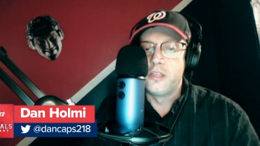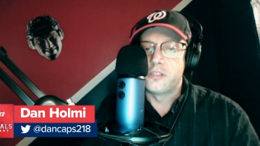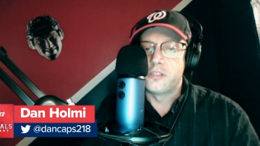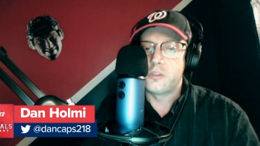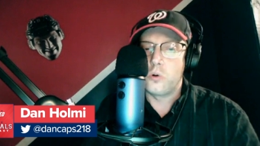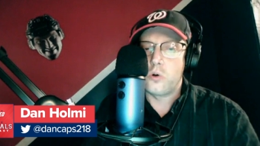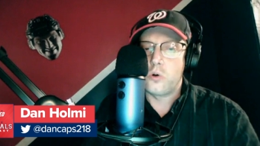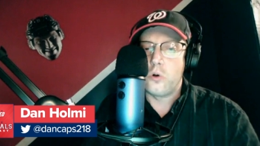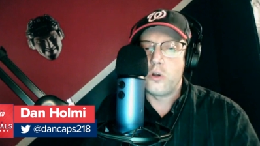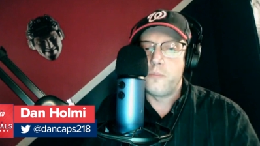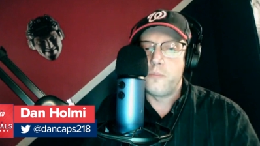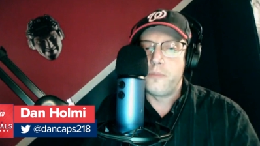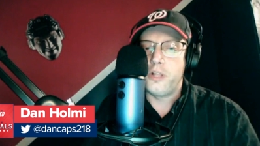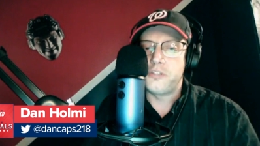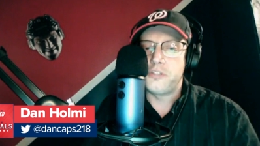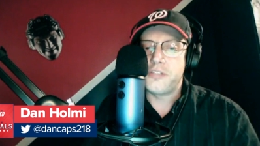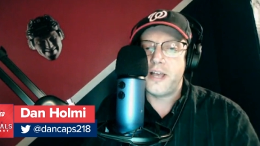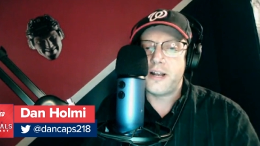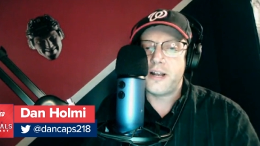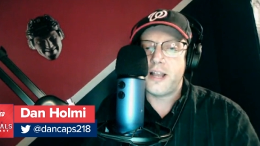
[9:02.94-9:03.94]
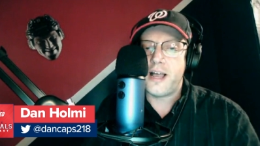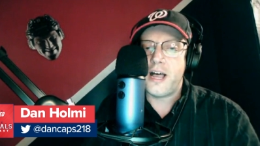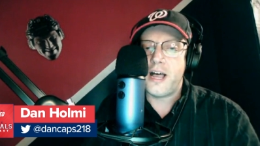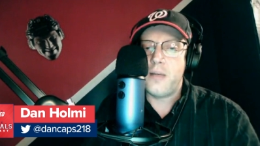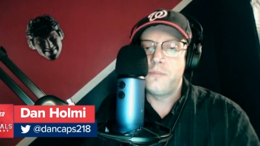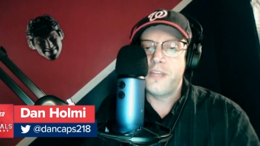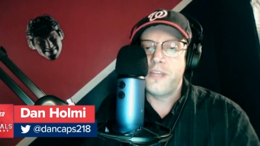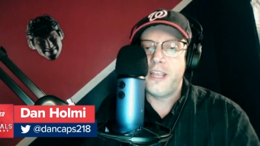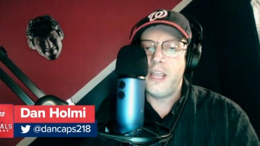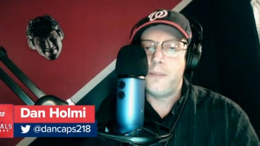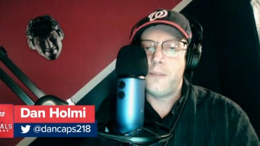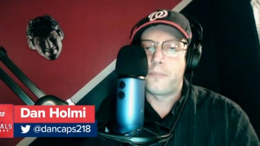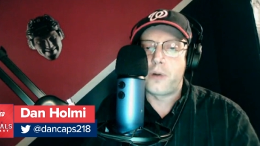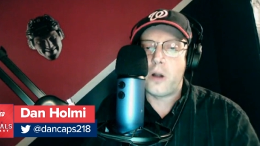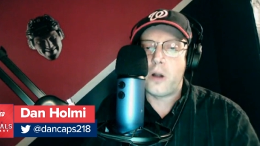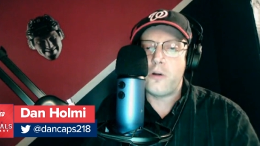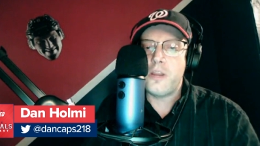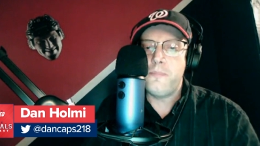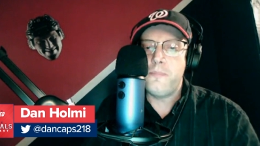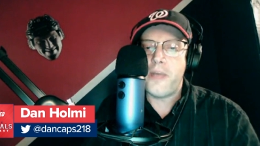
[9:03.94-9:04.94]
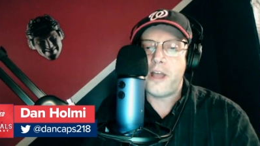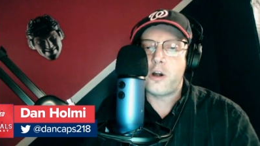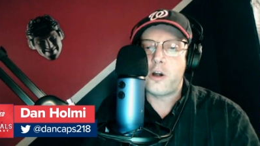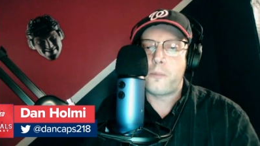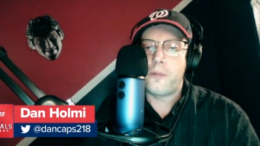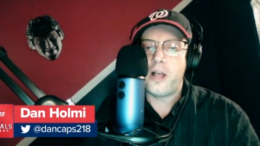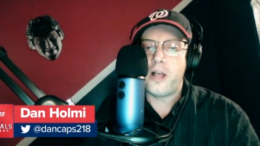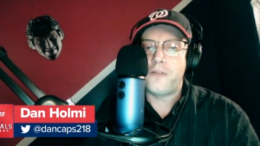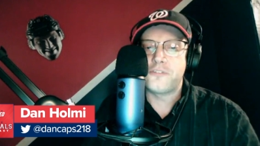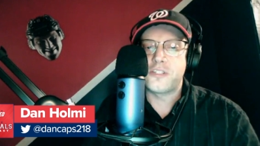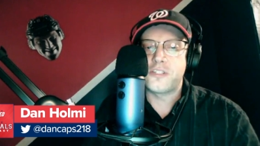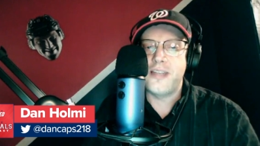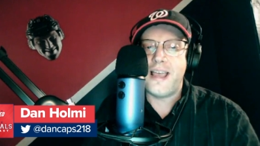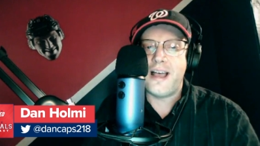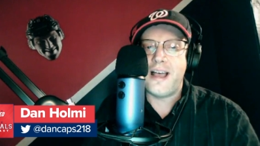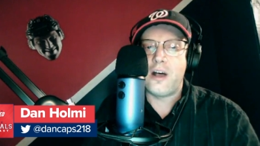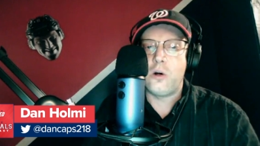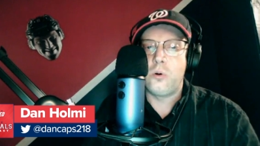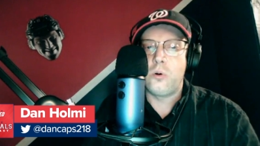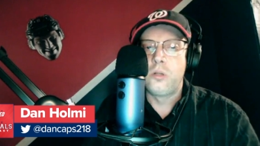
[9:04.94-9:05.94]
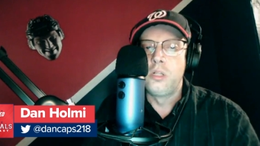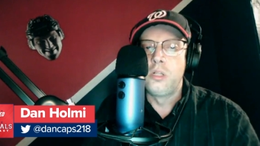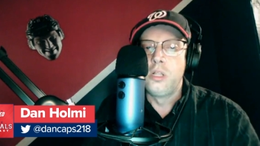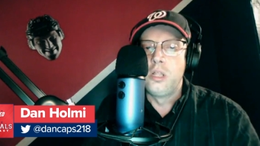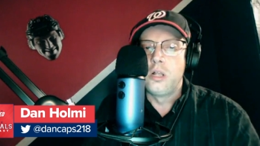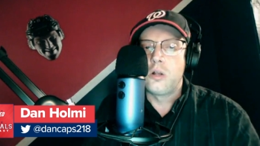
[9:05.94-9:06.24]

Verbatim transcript: So go to Built.com to get brownie batter puffs now.